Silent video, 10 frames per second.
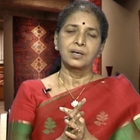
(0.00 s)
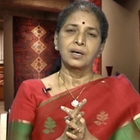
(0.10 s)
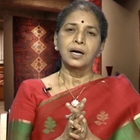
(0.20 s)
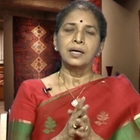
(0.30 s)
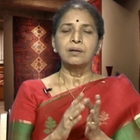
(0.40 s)

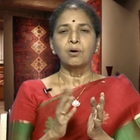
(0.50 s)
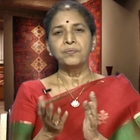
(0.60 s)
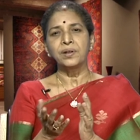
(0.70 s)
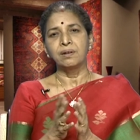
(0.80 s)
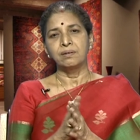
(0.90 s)
And
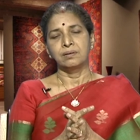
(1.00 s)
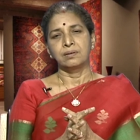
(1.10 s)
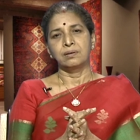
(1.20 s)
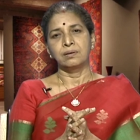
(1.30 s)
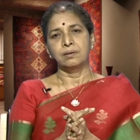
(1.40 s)
often
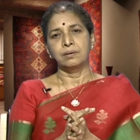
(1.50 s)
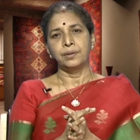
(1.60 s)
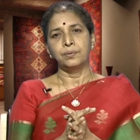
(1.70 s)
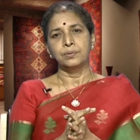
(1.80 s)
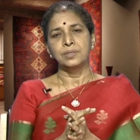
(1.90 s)
uh, you
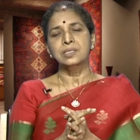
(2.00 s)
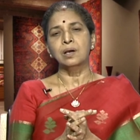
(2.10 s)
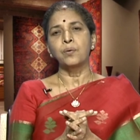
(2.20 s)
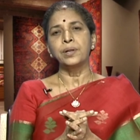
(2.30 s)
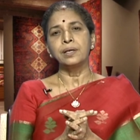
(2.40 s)
know this
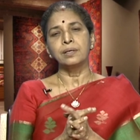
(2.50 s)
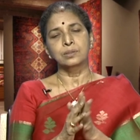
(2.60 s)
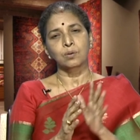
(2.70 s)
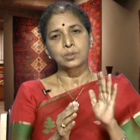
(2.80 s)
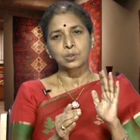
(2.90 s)
scouring is
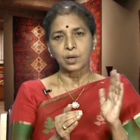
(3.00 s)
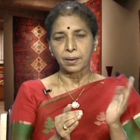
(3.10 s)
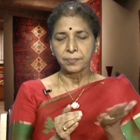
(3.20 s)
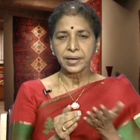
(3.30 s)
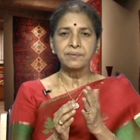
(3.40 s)
also
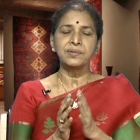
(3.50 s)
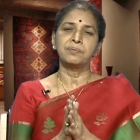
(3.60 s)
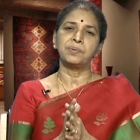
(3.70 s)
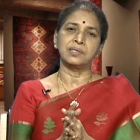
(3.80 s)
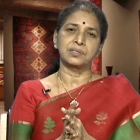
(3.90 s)
combined with the
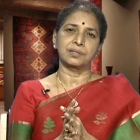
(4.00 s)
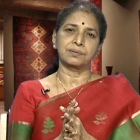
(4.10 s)
bleaching.